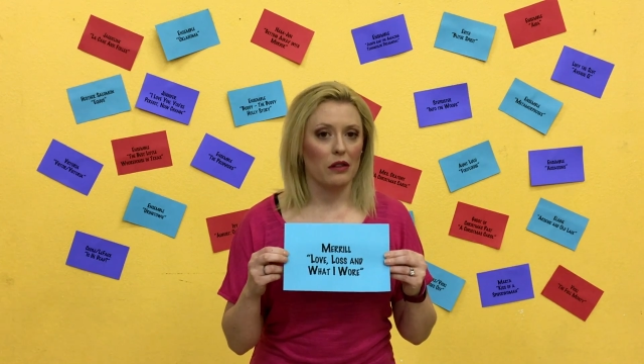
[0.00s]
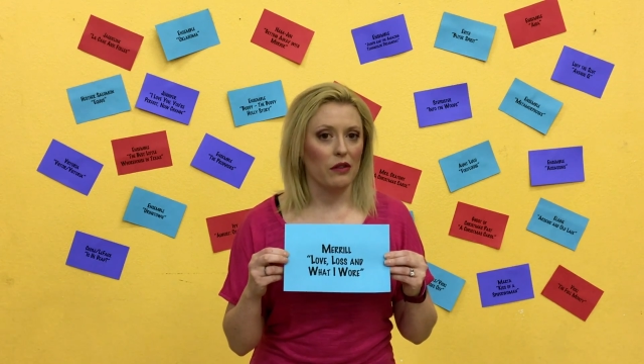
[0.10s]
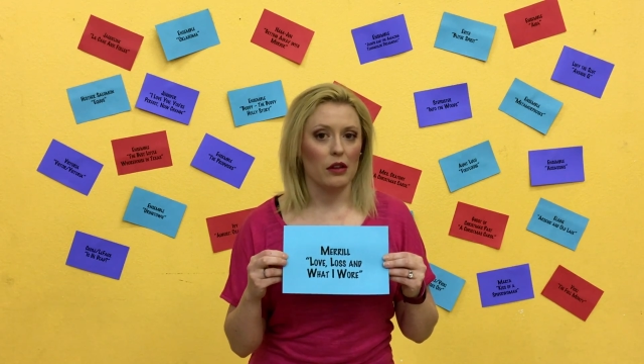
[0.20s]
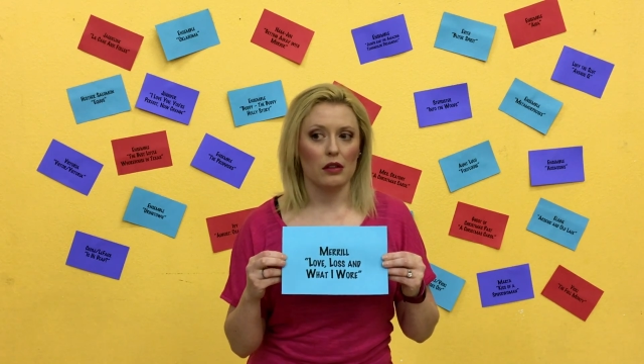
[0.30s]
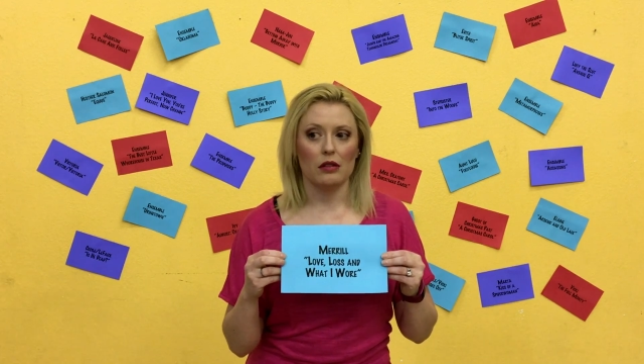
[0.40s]

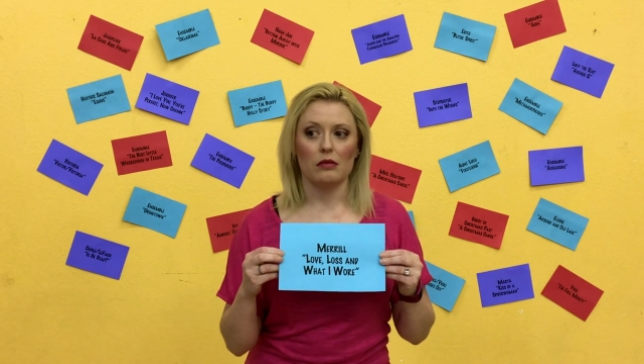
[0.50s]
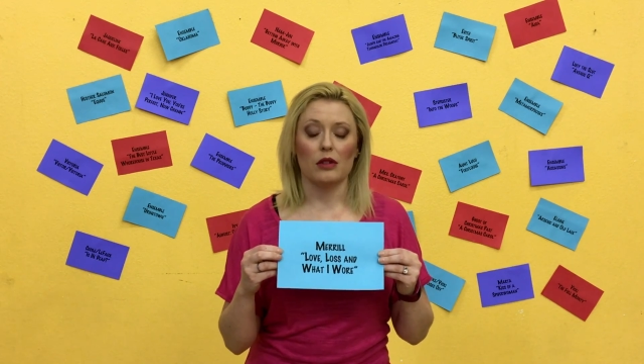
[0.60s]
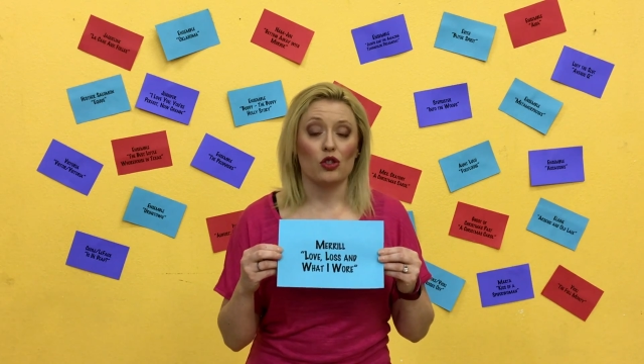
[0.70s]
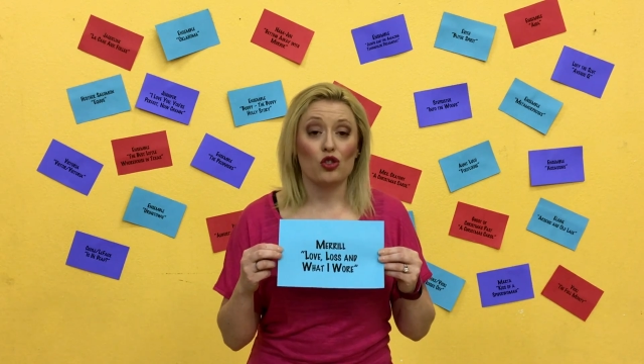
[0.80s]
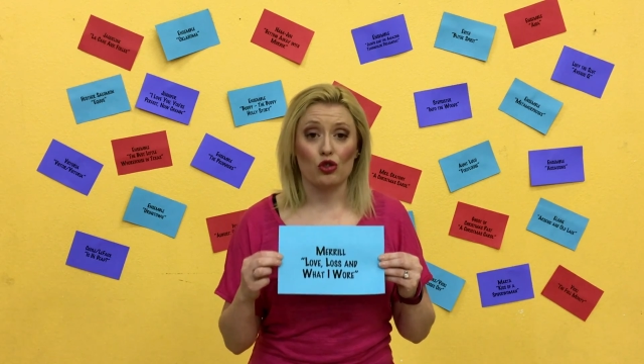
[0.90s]

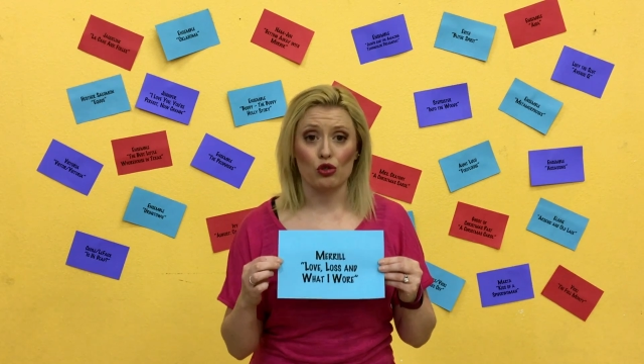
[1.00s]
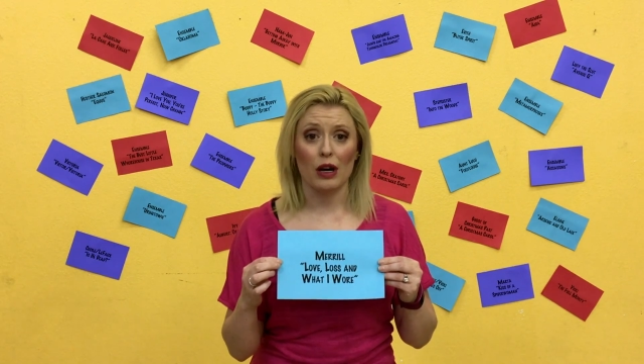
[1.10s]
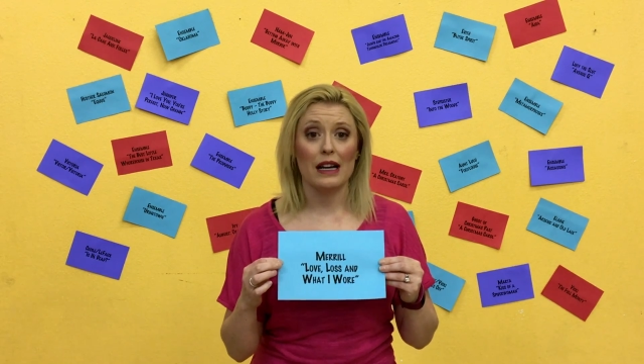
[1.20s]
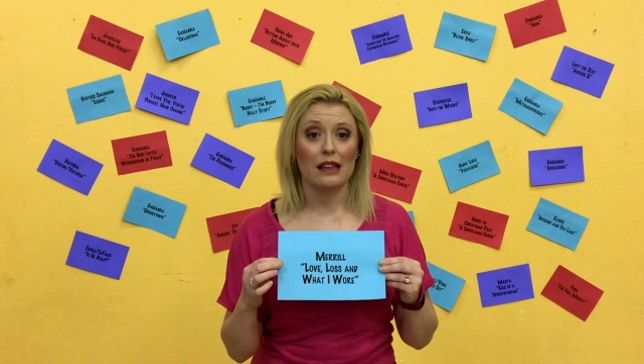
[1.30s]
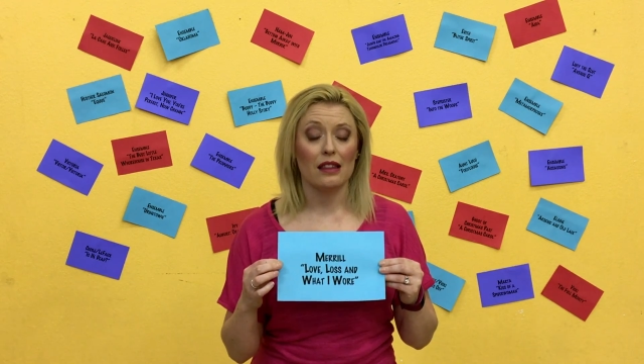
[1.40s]
the
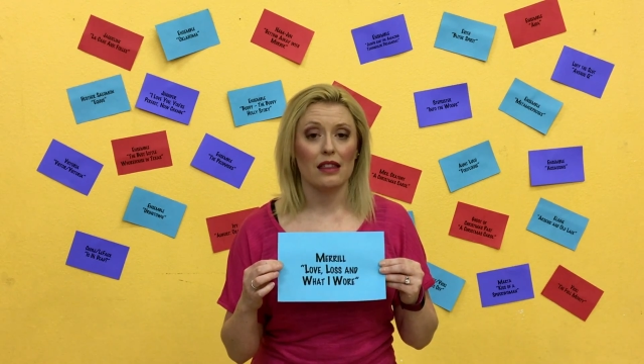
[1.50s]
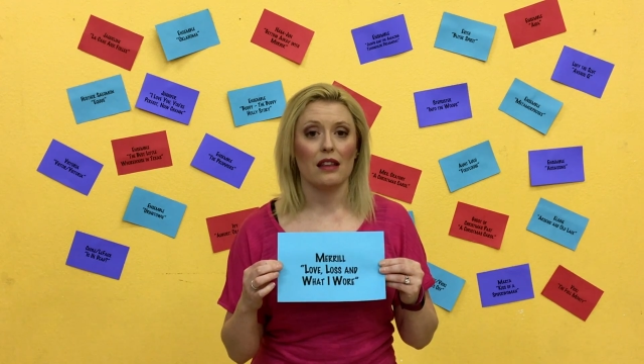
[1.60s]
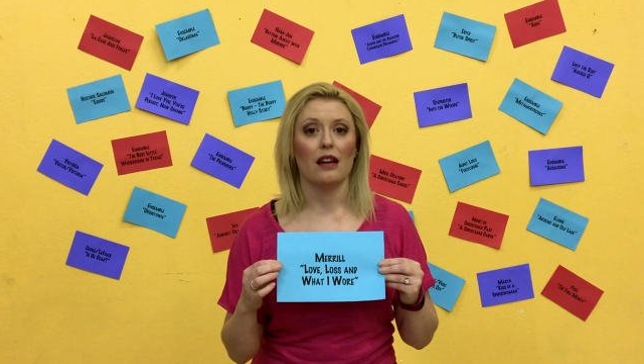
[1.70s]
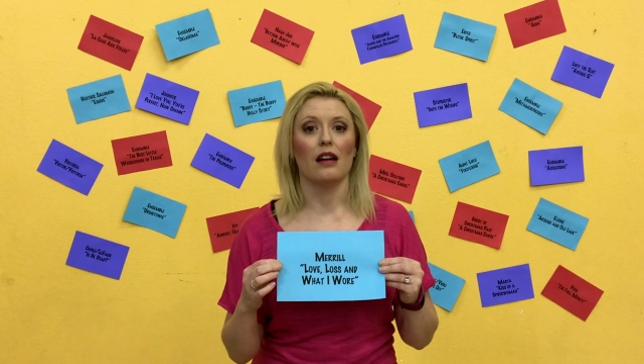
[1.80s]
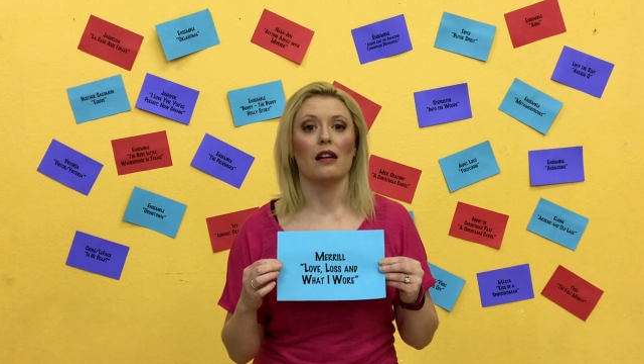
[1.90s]
strength
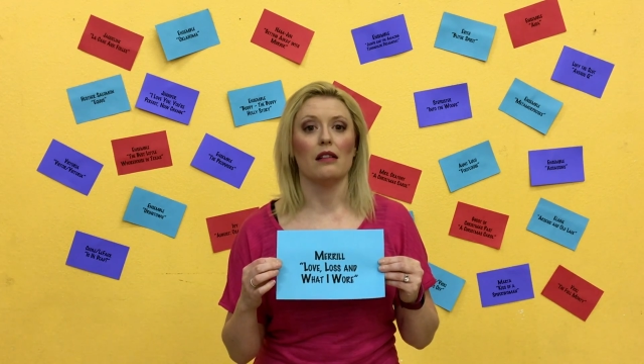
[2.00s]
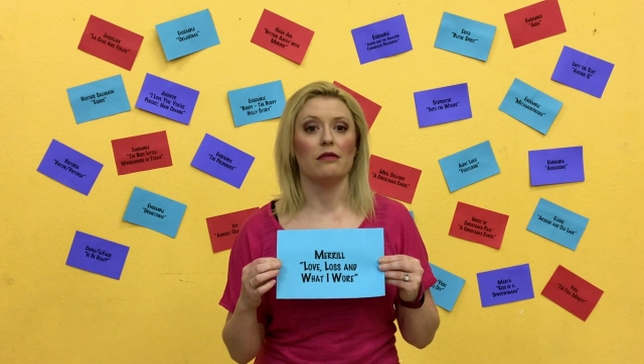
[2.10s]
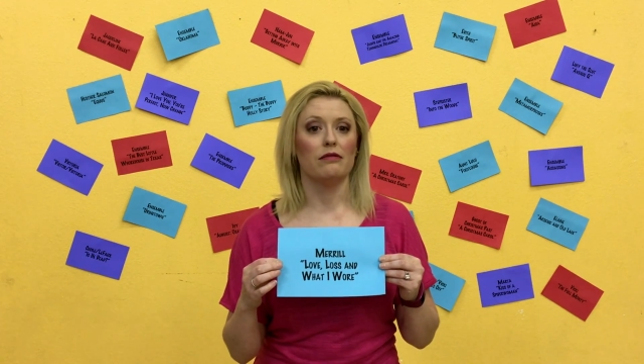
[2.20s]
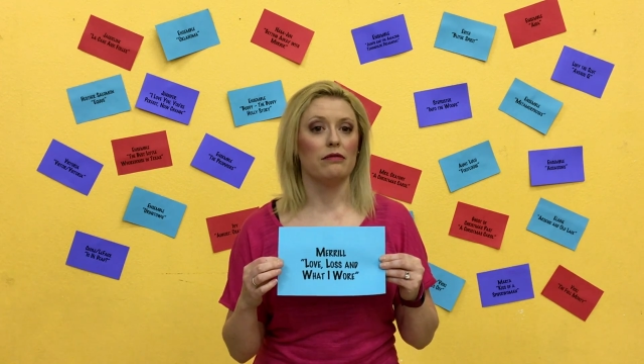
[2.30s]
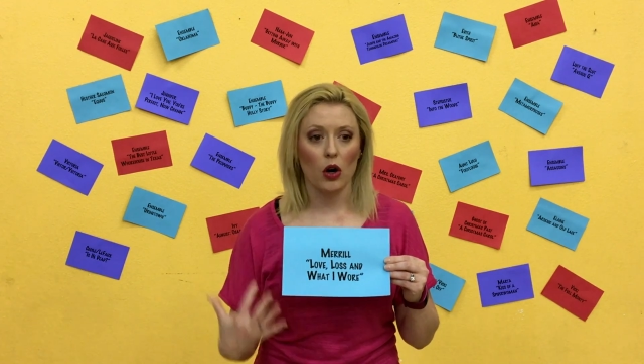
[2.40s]
of
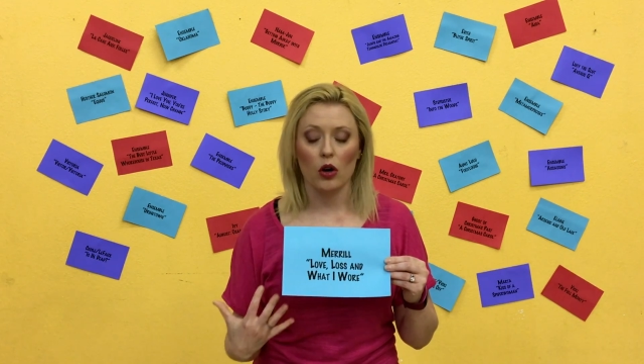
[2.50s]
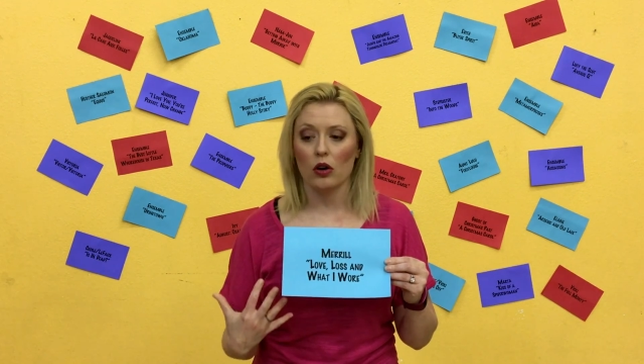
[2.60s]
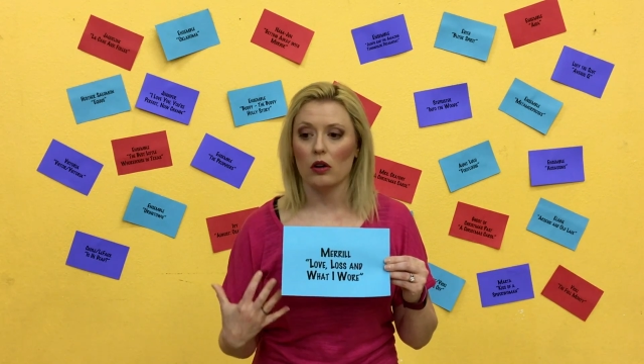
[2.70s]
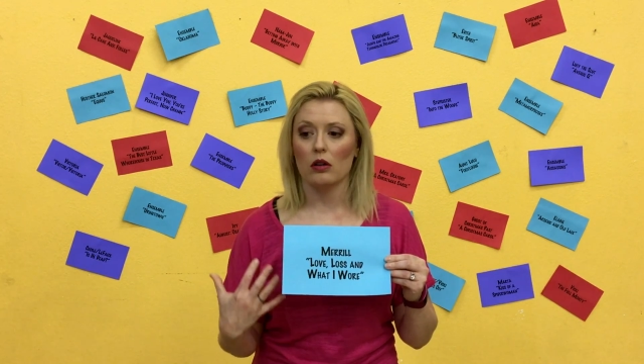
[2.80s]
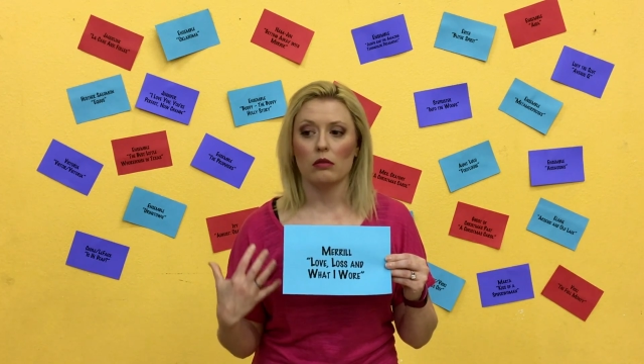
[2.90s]

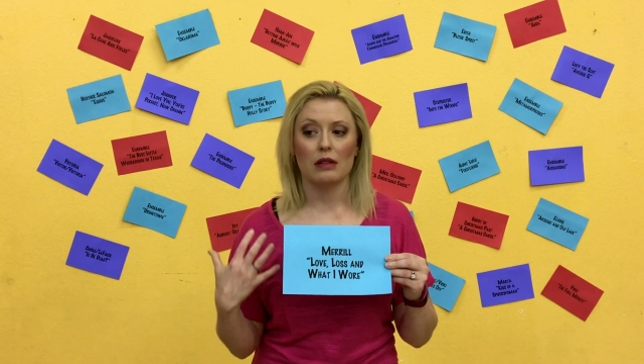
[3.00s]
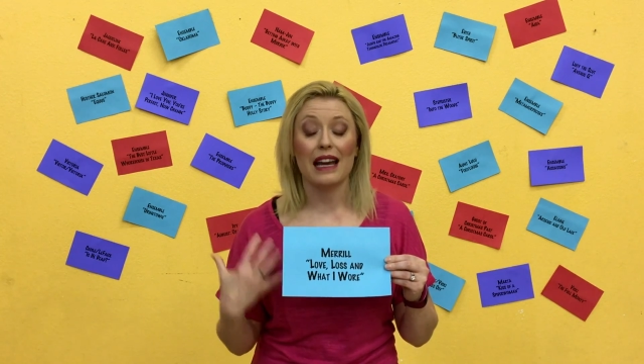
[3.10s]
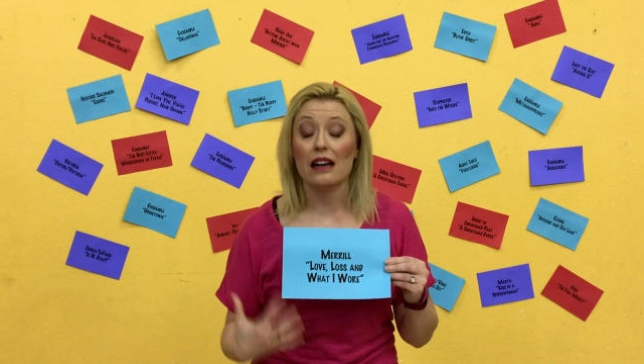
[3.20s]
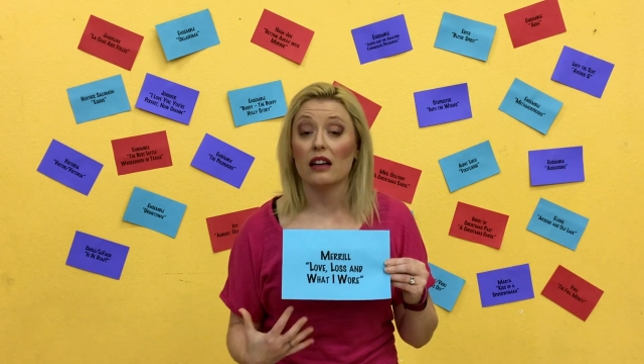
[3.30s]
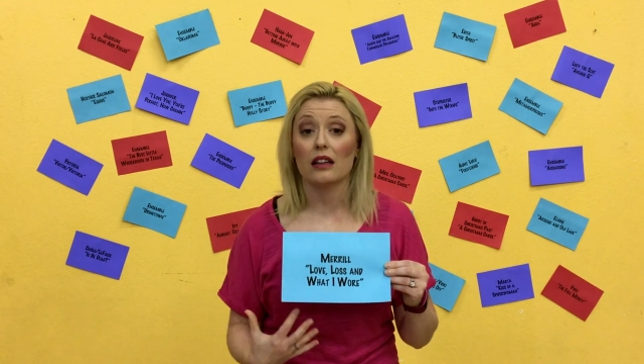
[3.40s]
her
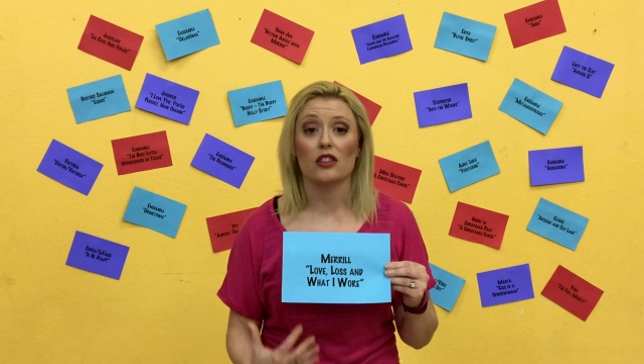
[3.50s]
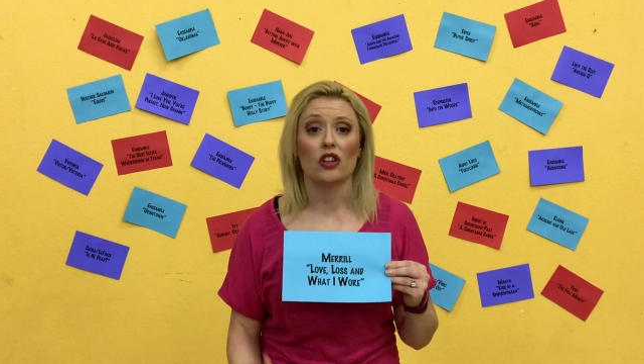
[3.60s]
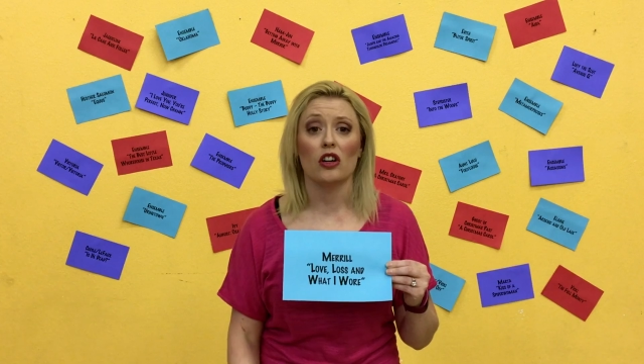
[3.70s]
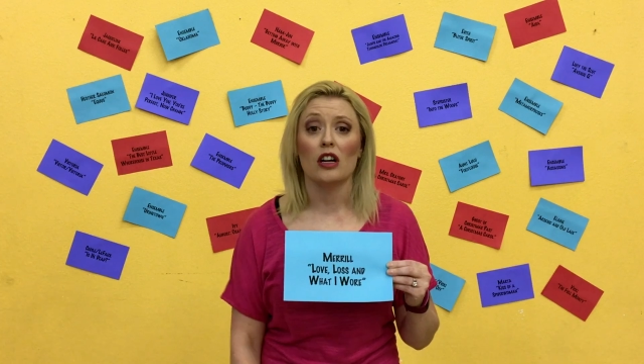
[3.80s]
character.